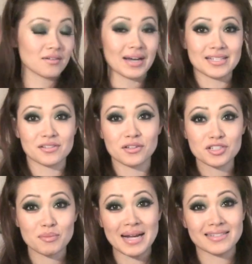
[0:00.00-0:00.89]
All right, so
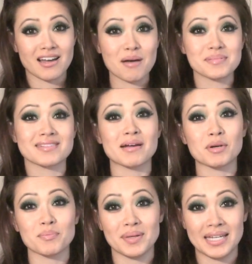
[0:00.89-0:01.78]
those are my top
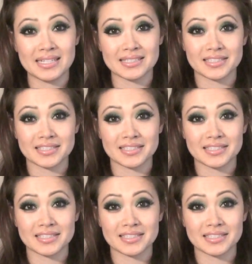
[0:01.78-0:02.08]
summer picks.